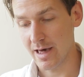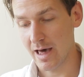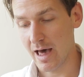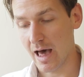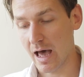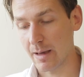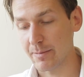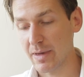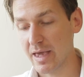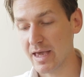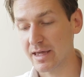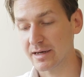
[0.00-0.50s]

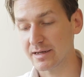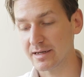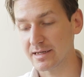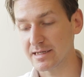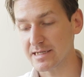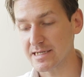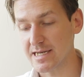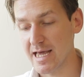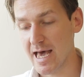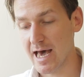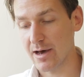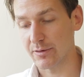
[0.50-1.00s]
I'm
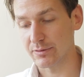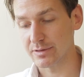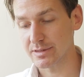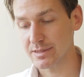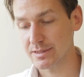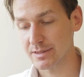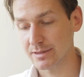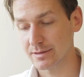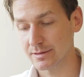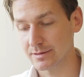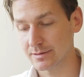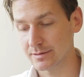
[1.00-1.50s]
handed
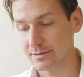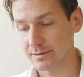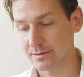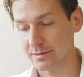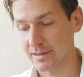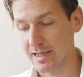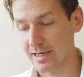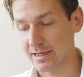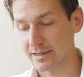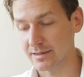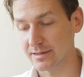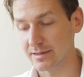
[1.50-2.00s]
doubt
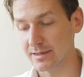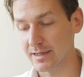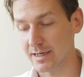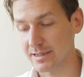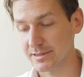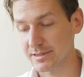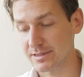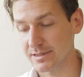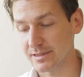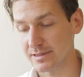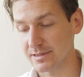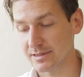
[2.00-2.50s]
like
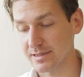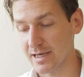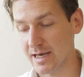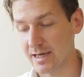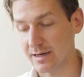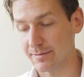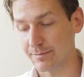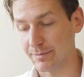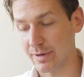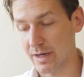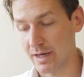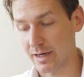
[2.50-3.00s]
dust
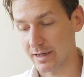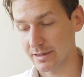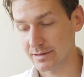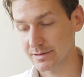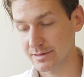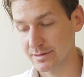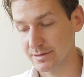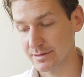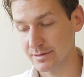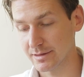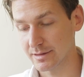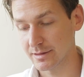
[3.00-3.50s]
inside a
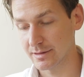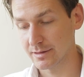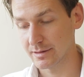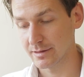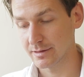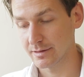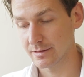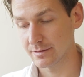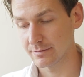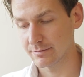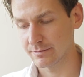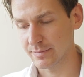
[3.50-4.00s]
box.
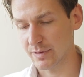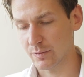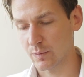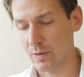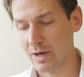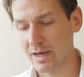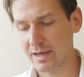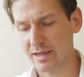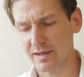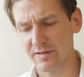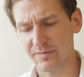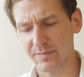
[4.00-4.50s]
But
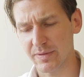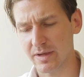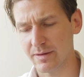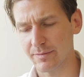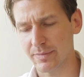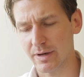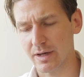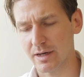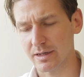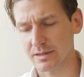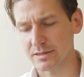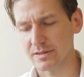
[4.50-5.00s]
why give me a
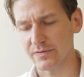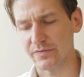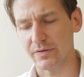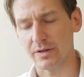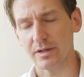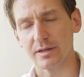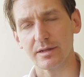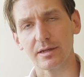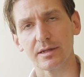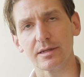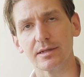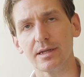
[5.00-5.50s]
box if
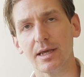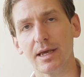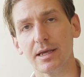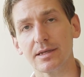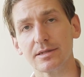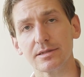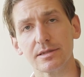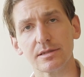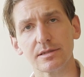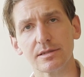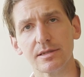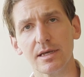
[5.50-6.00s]
all it
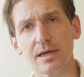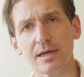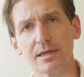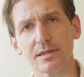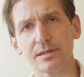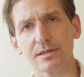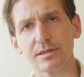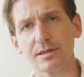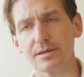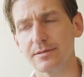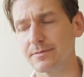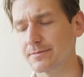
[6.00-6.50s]
contains is
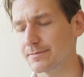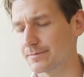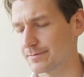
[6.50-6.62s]
dust?